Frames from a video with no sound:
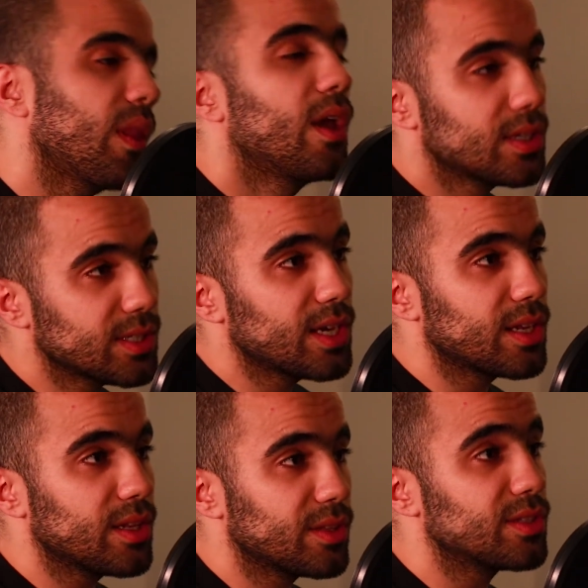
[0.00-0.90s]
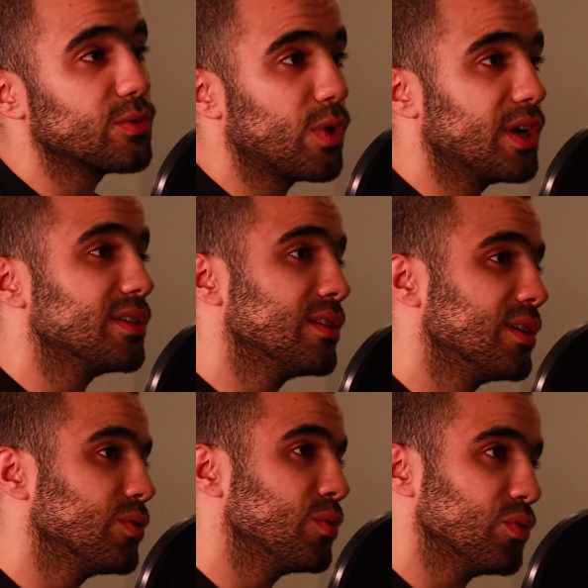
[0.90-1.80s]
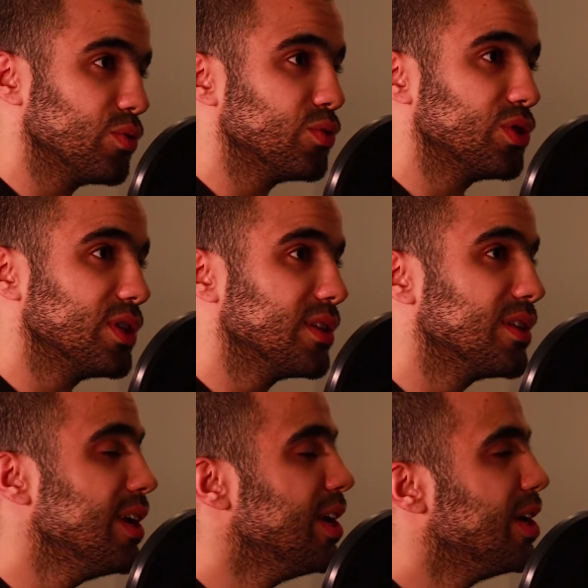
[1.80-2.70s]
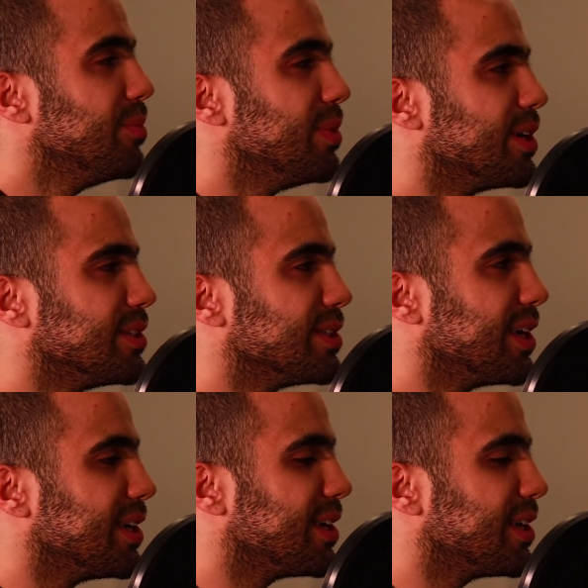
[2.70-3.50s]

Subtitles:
Exactly. This is why it's nice when you do see it, because like